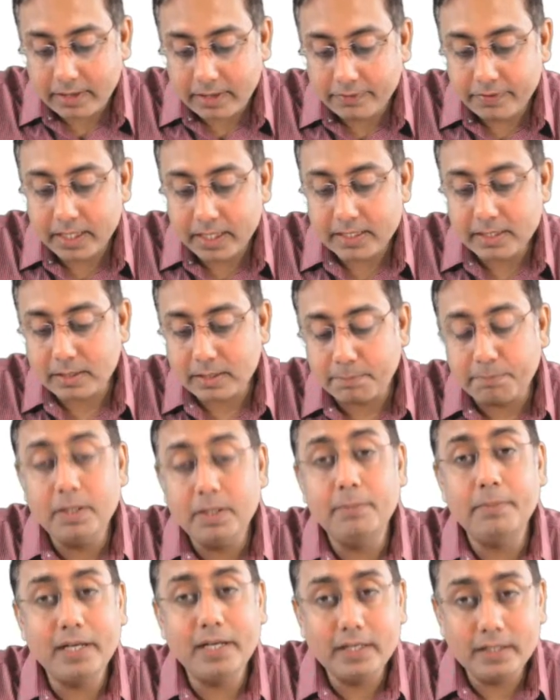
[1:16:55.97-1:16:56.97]
given as
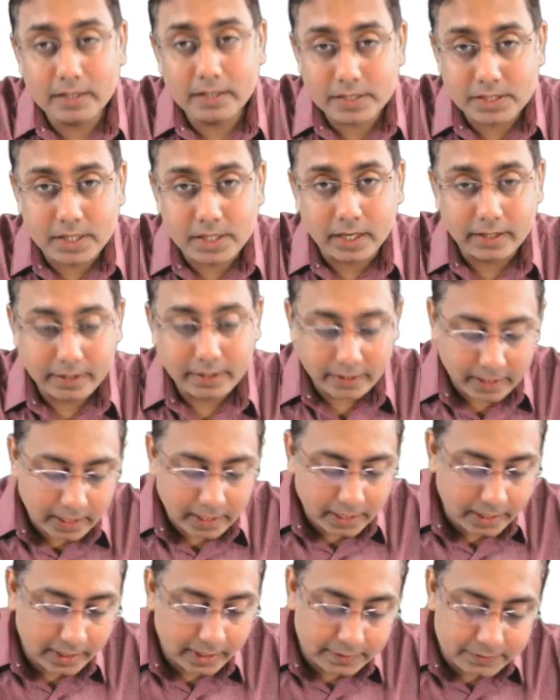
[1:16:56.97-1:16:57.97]
supplement in the starter
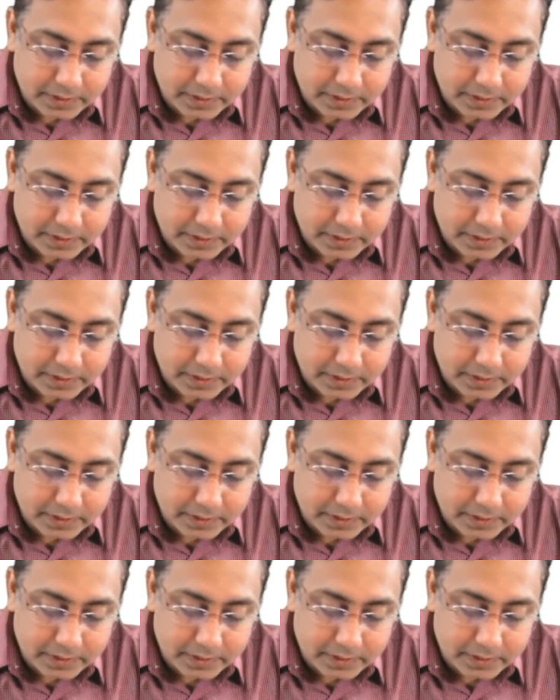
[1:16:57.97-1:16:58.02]
diet.